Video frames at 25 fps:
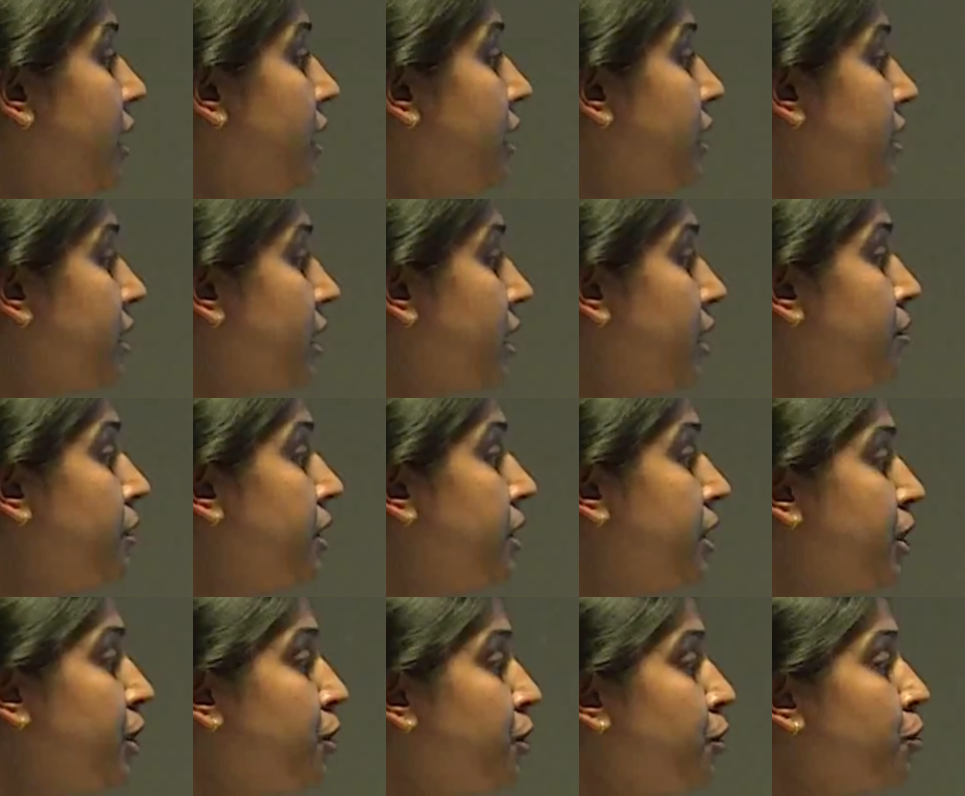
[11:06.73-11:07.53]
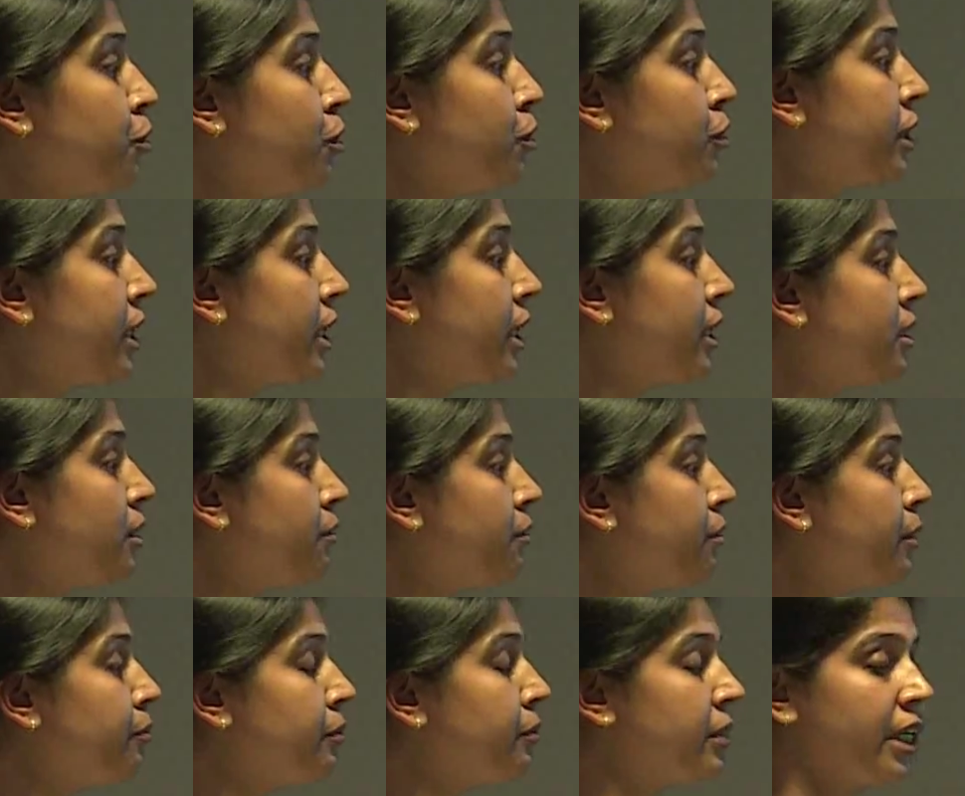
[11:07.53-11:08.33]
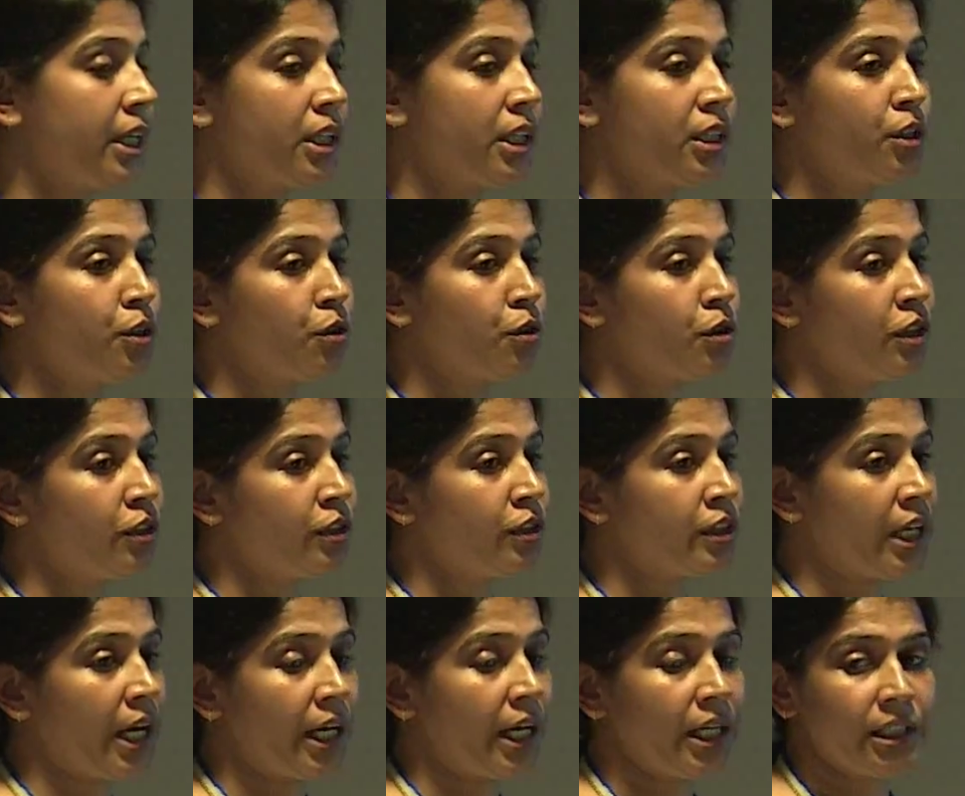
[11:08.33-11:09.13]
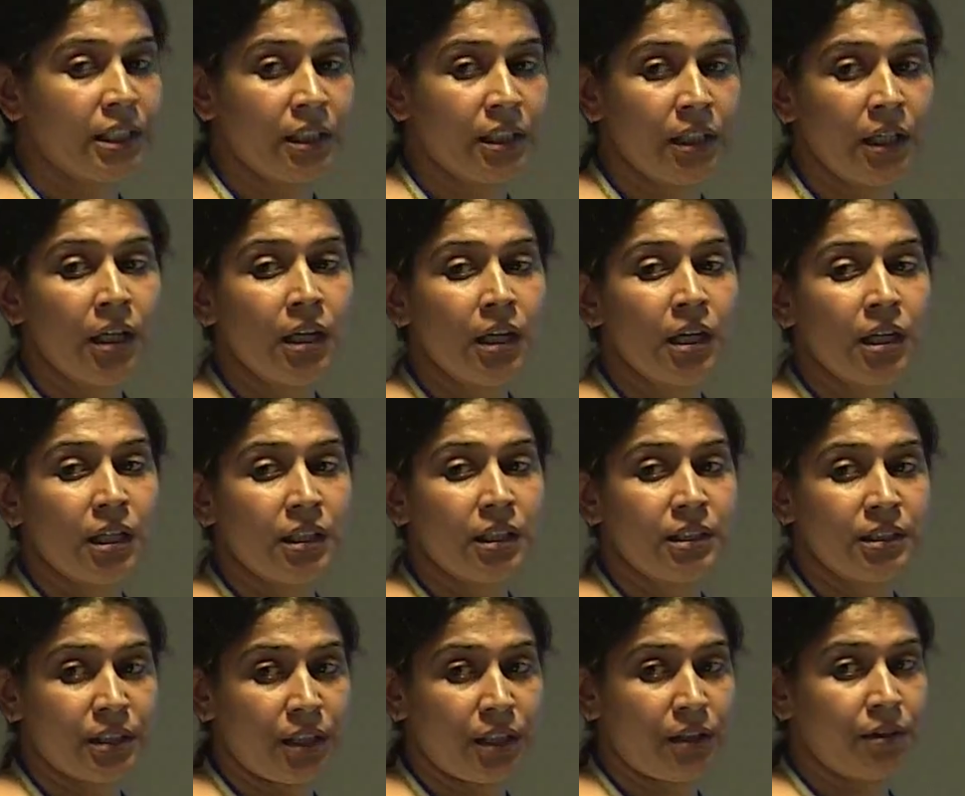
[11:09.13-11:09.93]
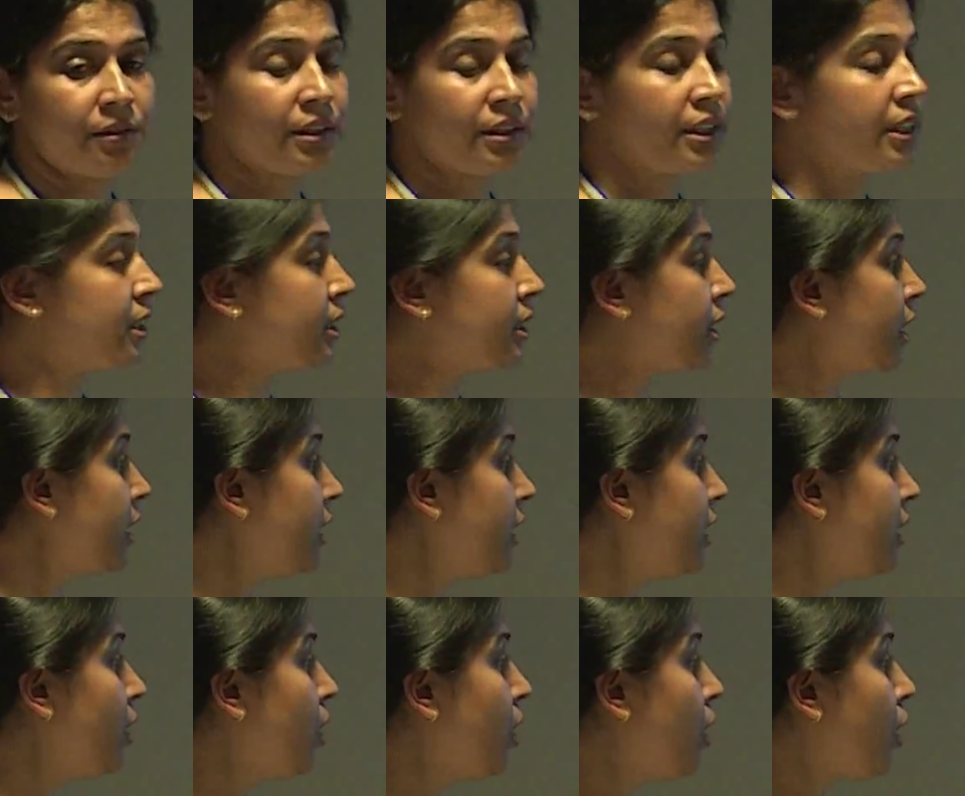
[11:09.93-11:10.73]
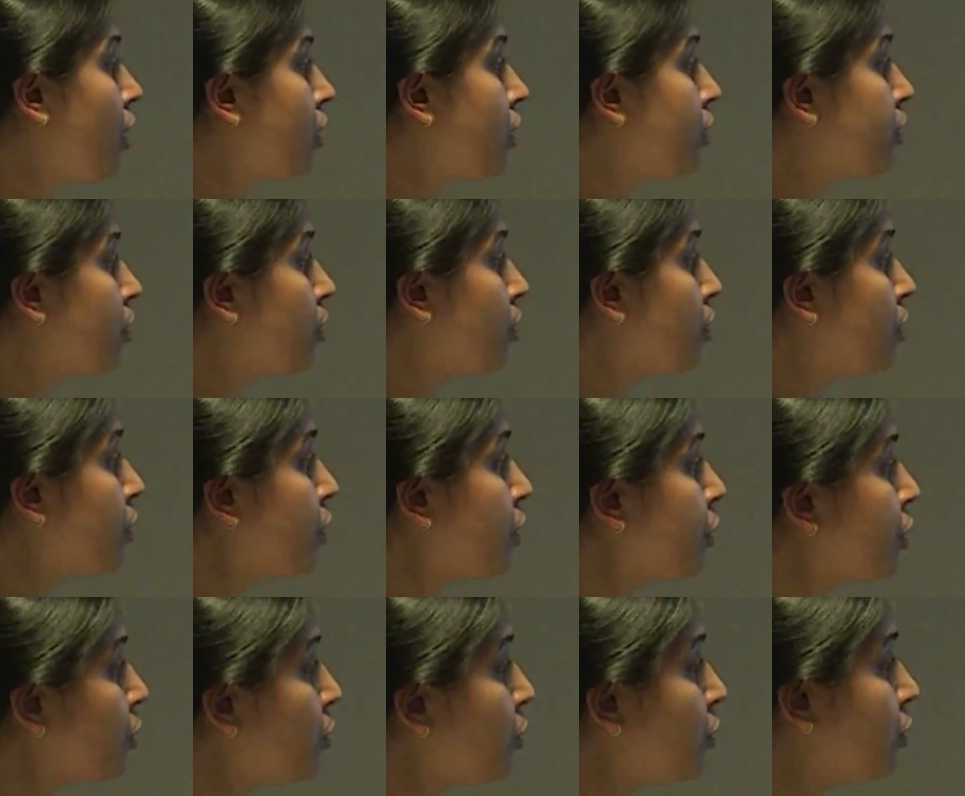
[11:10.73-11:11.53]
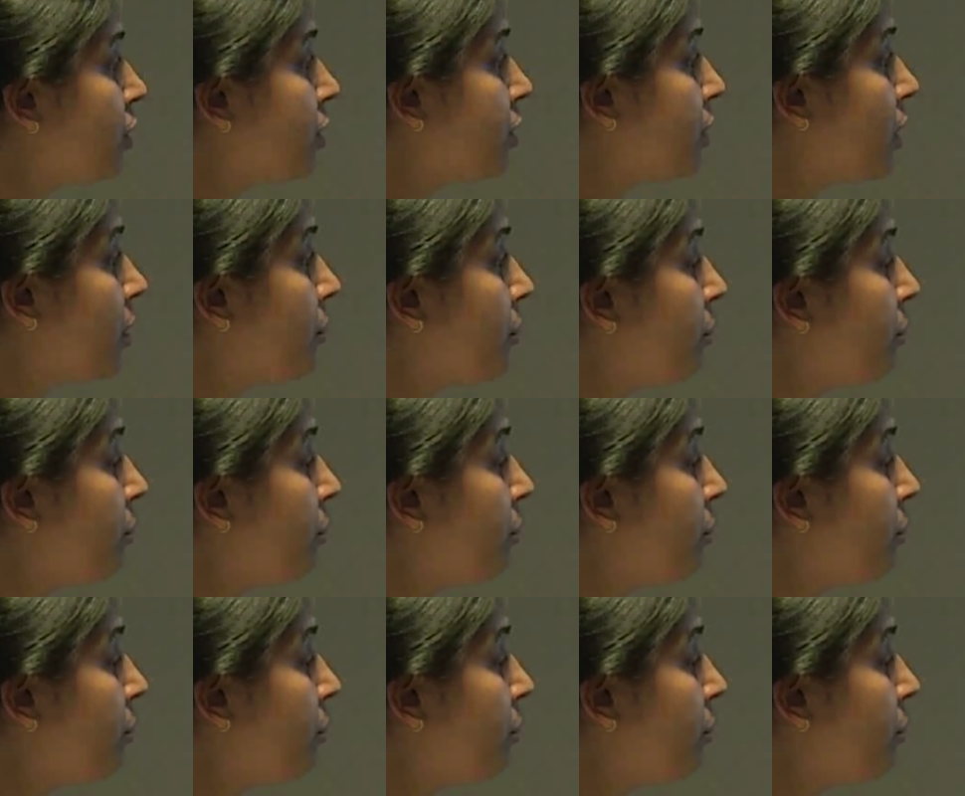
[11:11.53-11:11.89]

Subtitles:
region, which included the 58 nucleotide conserved region, also shows the